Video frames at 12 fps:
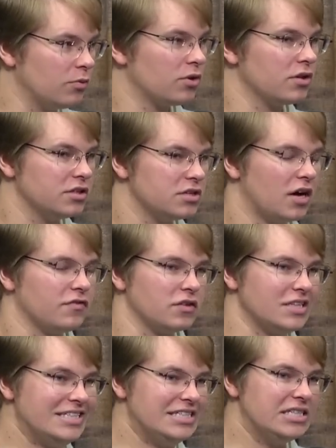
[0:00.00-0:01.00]
really tough
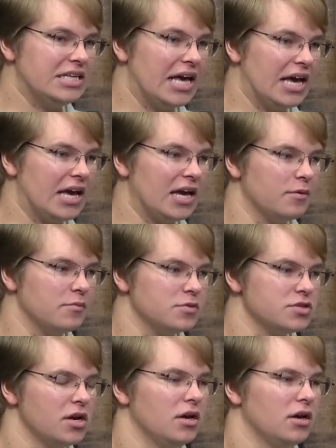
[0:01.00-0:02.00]
league games,